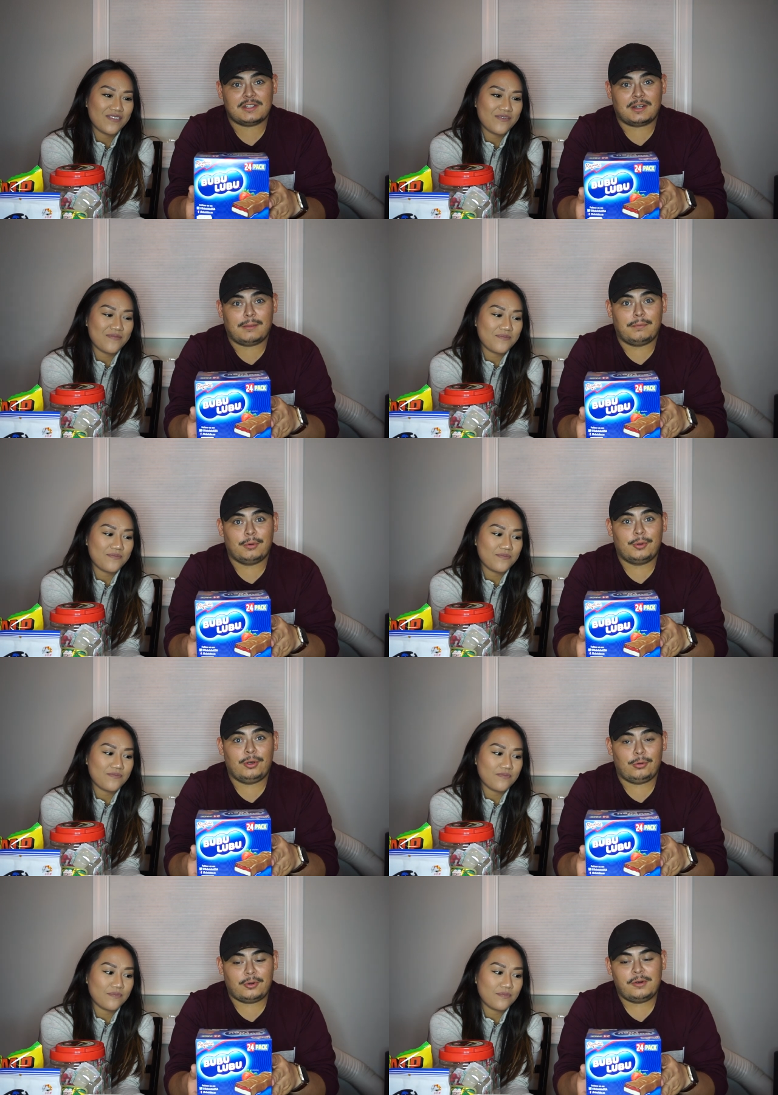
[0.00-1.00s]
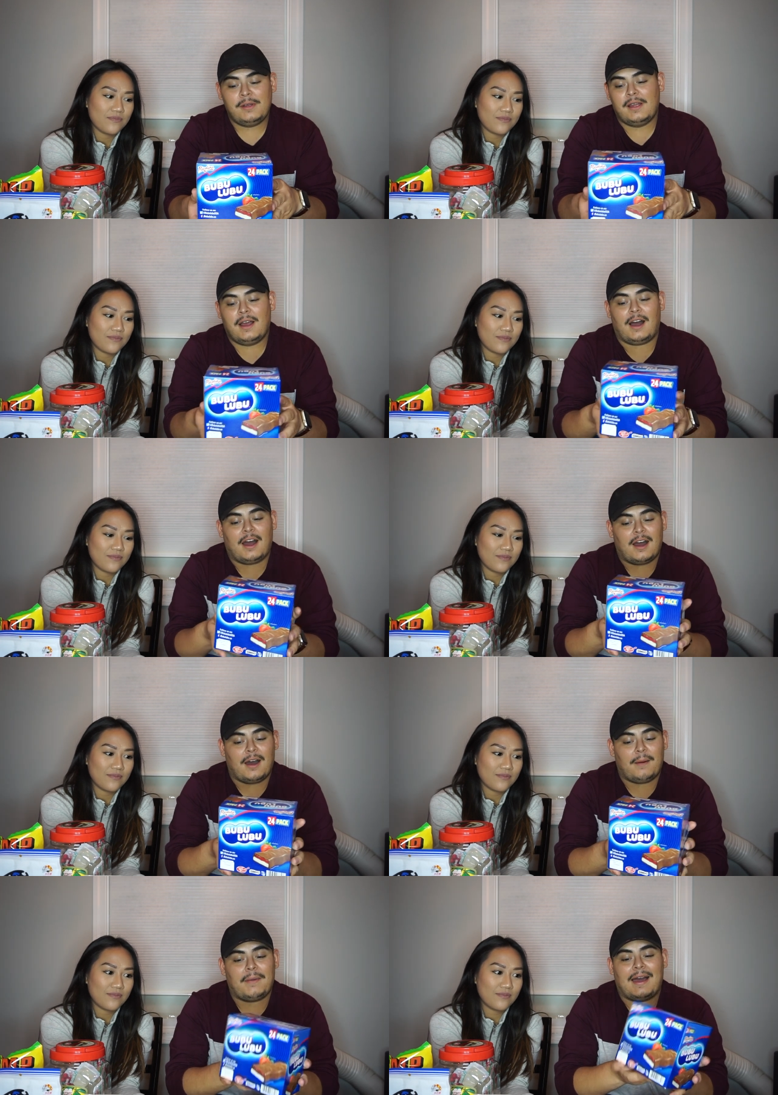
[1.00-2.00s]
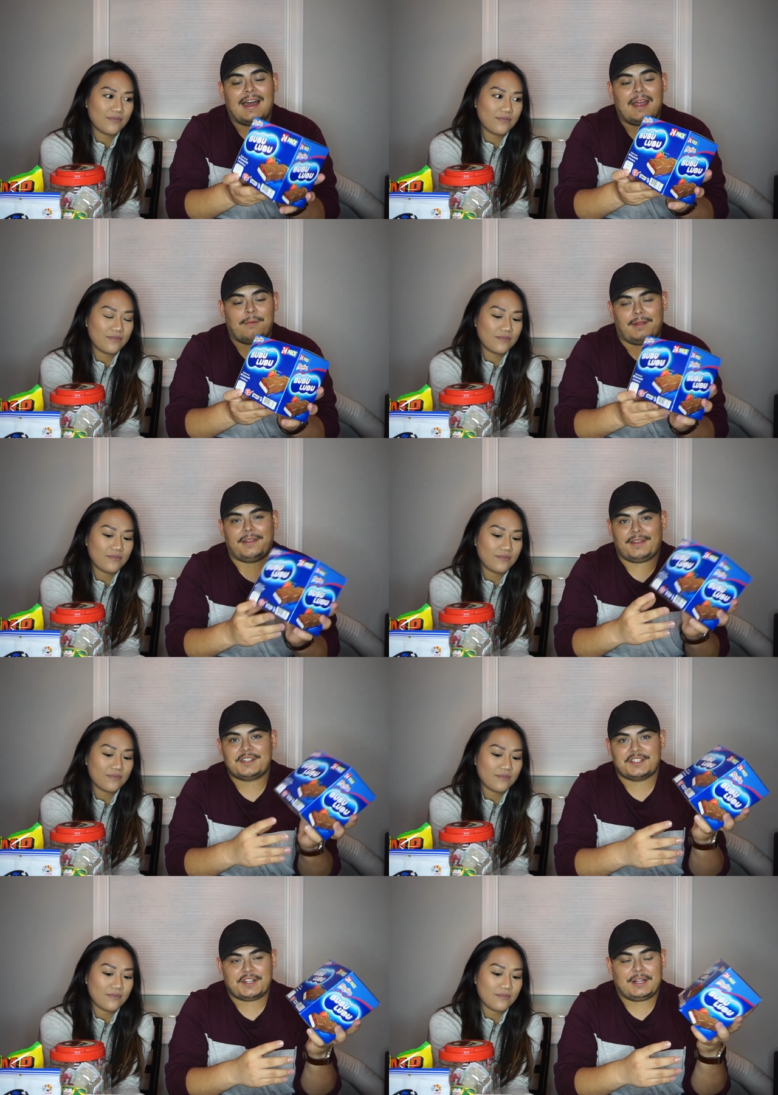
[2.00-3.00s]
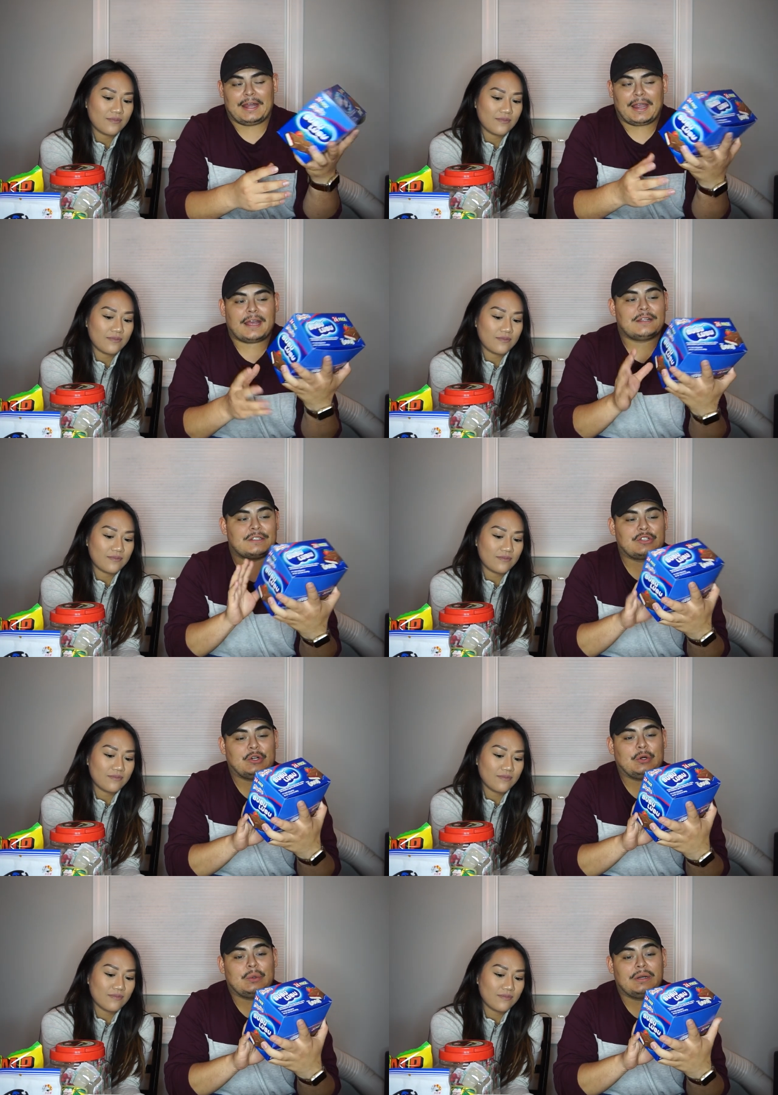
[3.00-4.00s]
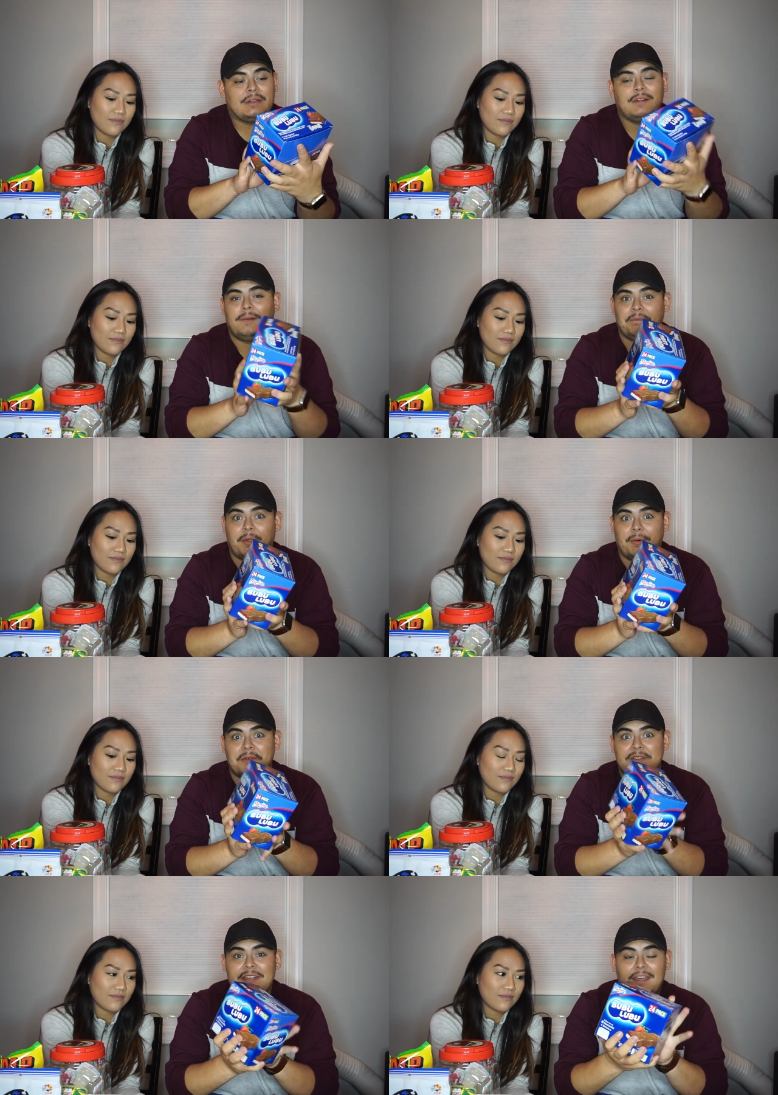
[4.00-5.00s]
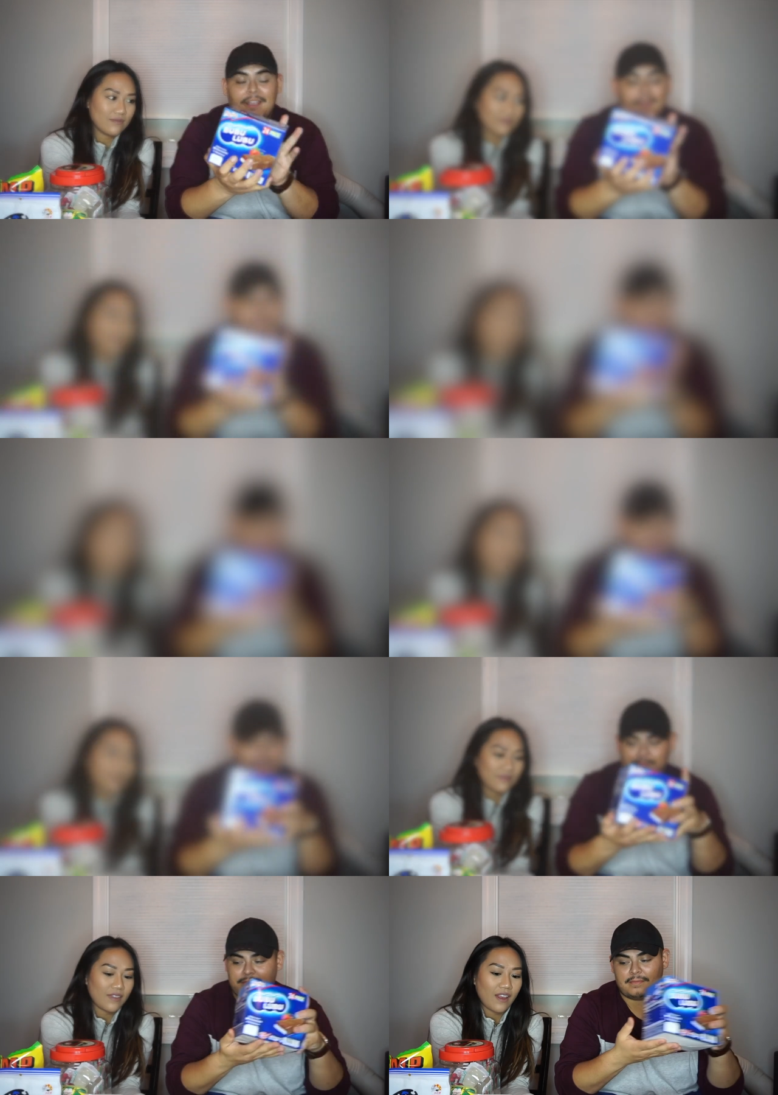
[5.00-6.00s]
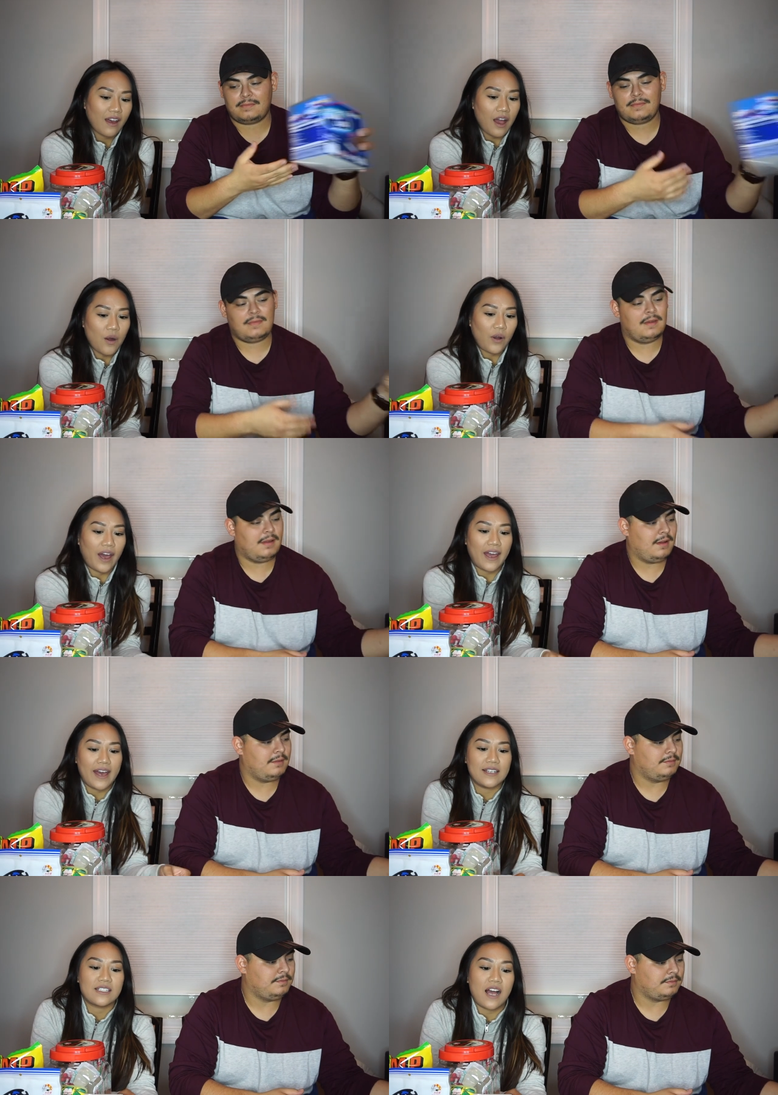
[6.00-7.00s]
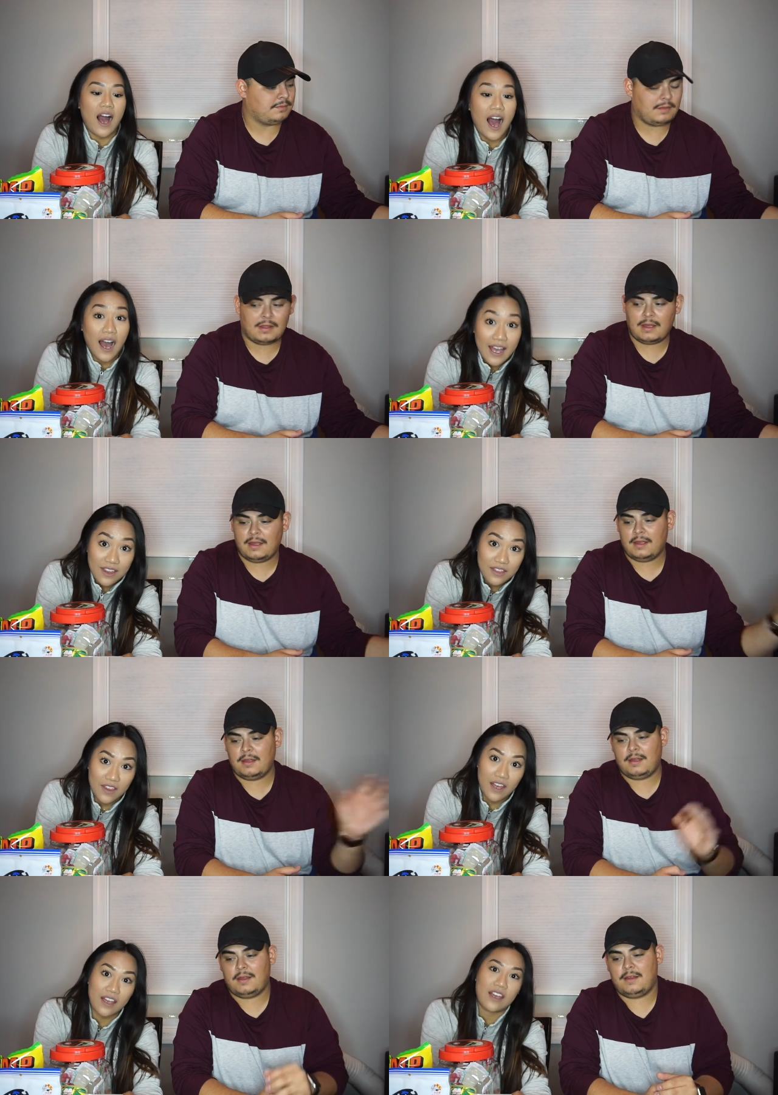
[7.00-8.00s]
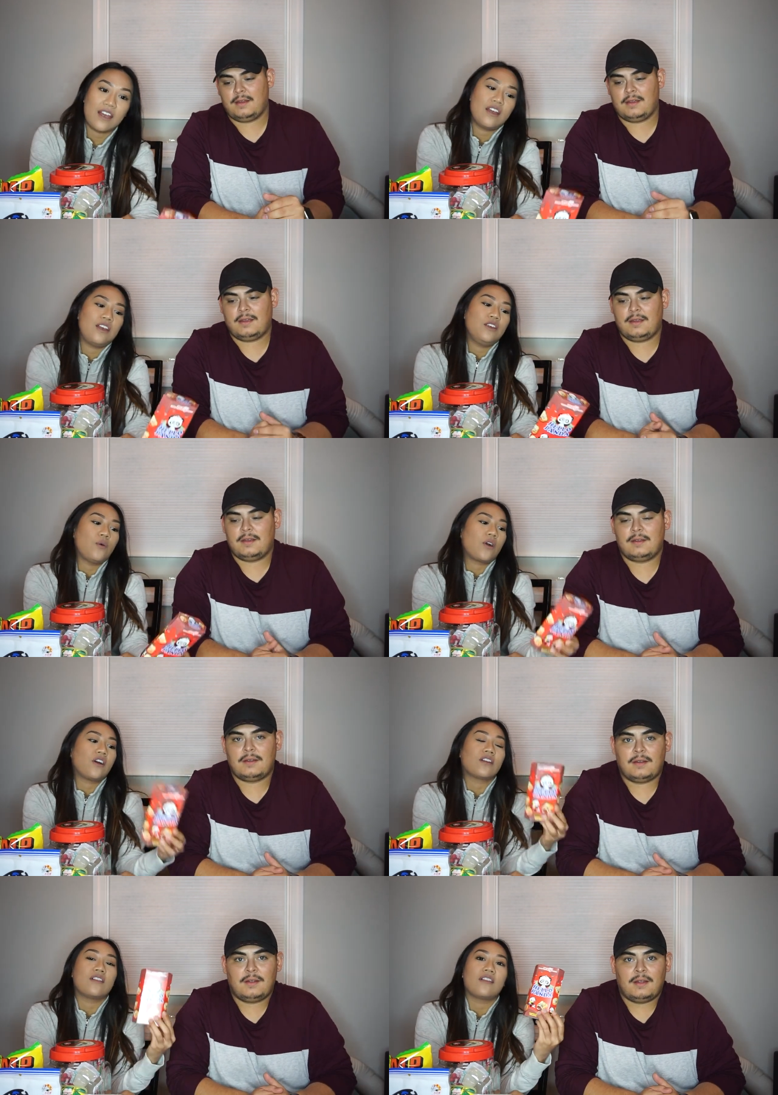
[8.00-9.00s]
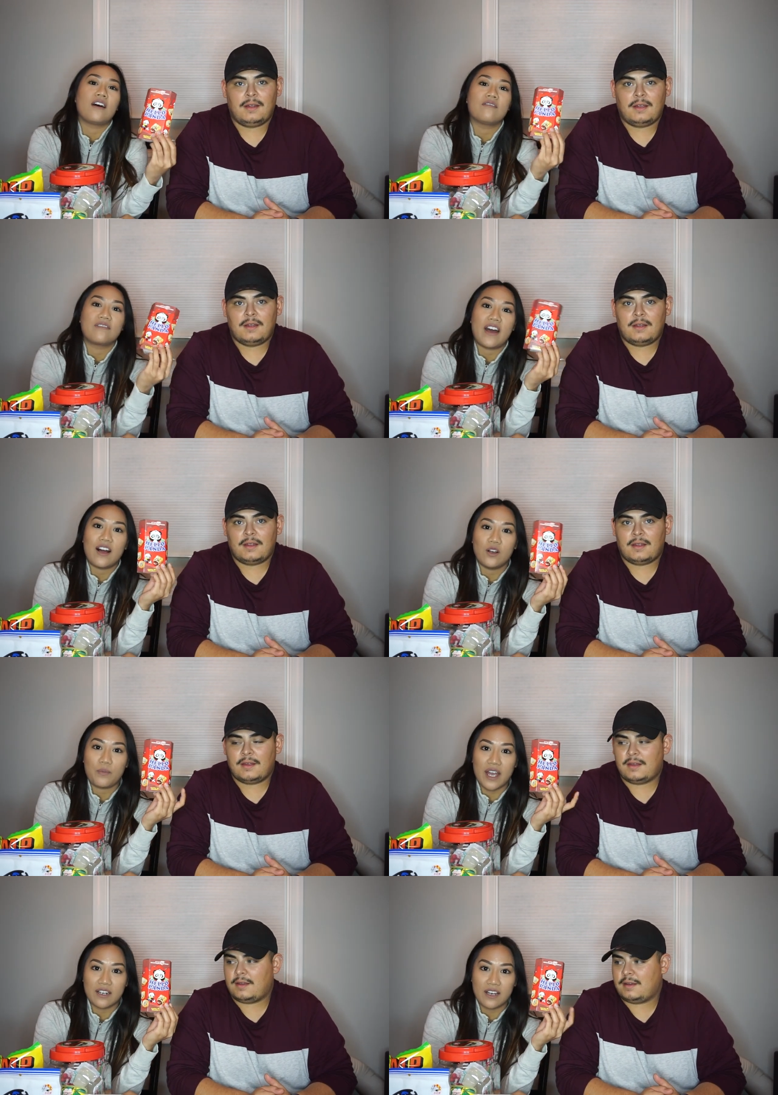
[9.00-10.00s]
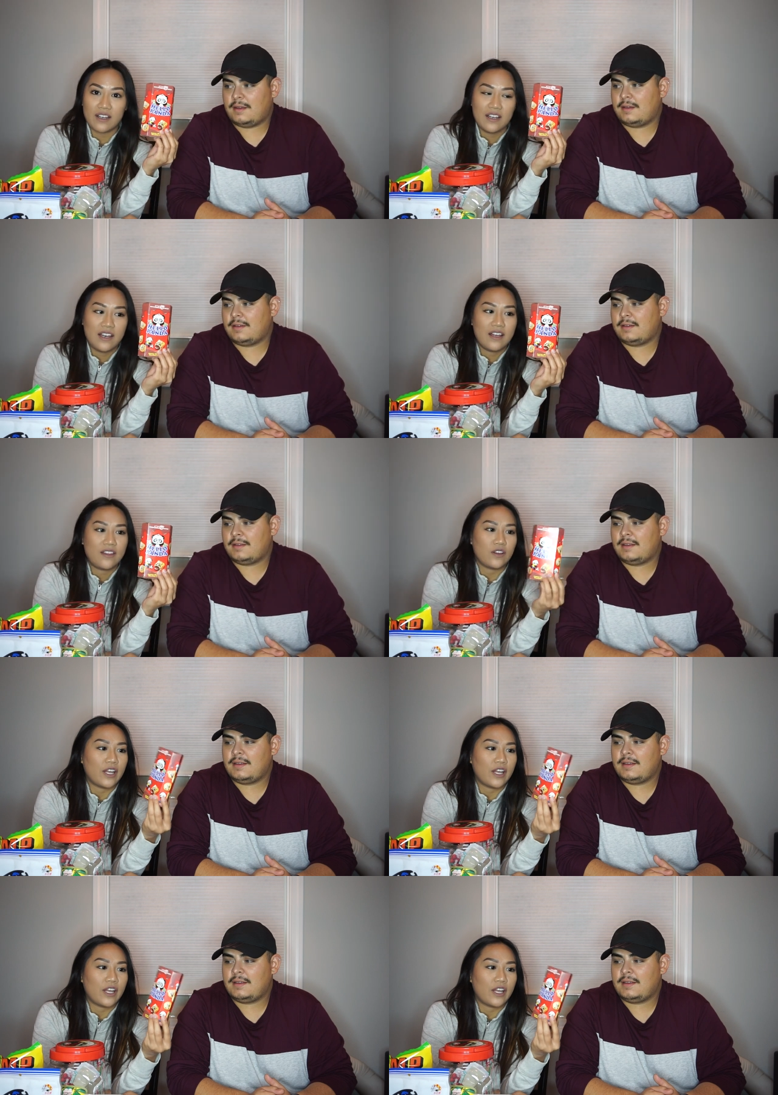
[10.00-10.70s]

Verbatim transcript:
Speaker 1: the bubulugu. I really think she's gonna like it. So, we'll
Speaker 2: see. Okay, and I think you are gonna love the Hello Panda. They're